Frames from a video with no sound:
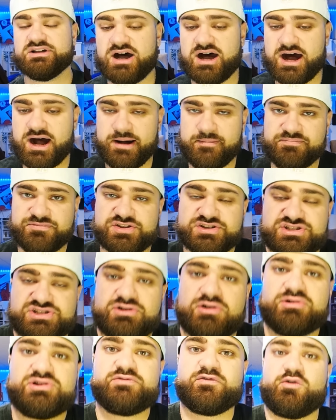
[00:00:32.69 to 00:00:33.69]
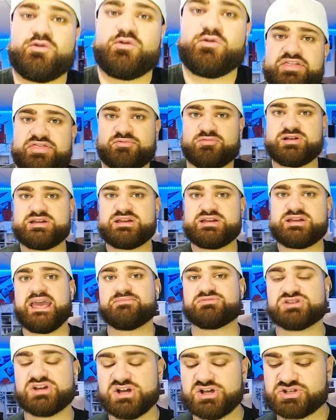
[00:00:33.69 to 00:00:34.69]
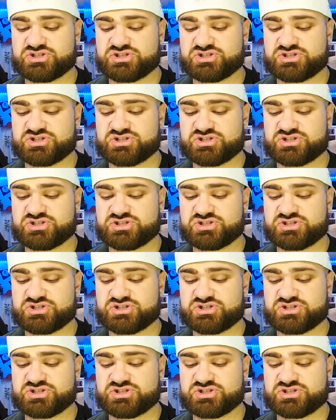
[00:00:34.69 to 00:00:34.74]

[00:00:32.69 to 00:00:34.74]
to do it when you've only got three games.